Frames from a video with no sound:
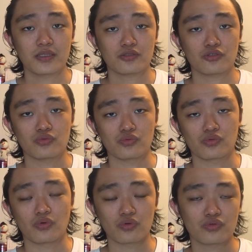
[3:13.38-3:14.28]
to
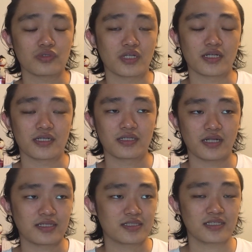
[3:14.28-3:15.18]
go to
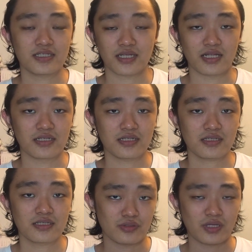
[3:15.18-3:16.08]
the city center,
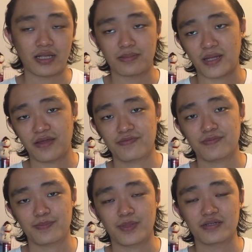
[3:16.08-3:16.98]
you can have
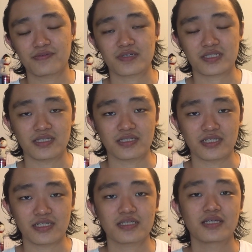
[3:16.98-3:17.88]
better
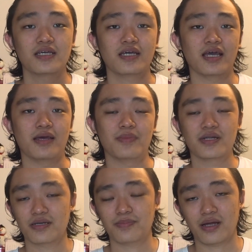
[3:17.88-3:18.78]
facilities and better
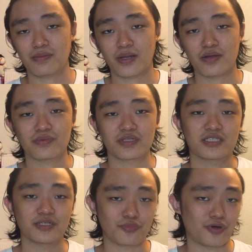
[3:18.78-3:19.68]
apartment with a
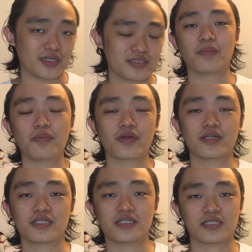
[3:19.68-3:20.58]
cheap price. One
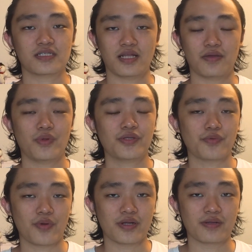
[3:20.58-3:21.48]
important tip is like when you
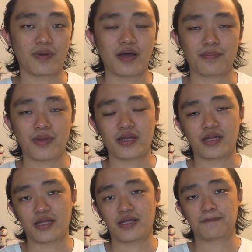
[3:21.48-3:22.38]
rent an apartment
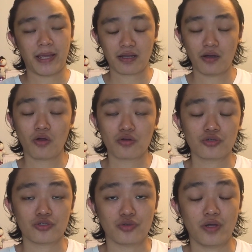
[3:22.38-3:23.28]
in Bangkok,
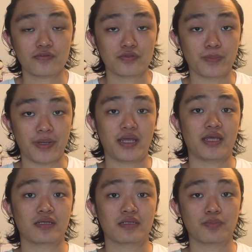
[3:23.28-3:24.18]
you have to
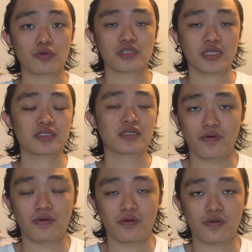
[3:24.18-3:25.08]
pay deposit
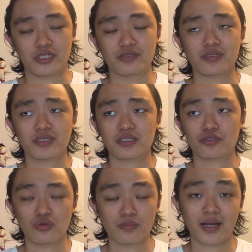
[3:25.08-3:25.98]
for generally
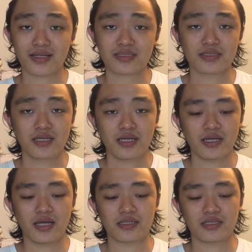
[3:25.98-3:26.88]
2 months
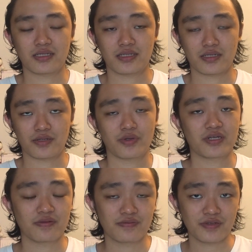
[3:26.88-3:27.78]
and the
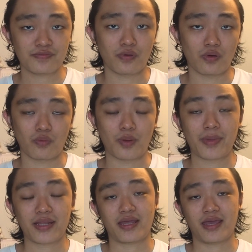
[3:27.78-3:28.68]
rental fee for 1
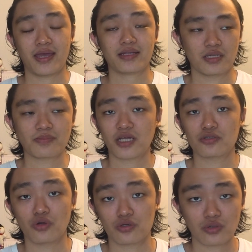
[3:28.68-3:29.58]
month ahead. Sometimes
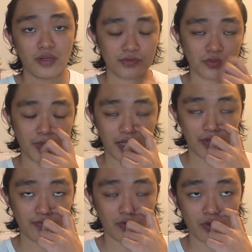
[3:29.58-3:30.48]
you also have to pay
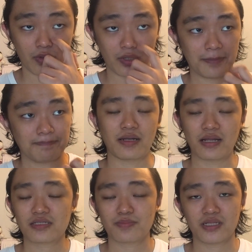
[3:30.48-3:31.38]
for like the
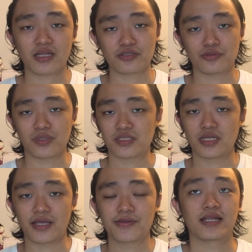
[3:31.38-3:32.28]
last month that you will
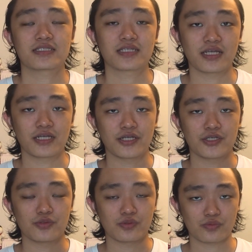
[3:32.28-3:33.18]
stay. Let's say
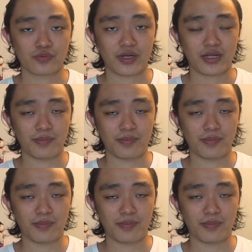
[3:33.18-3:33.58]
you rent an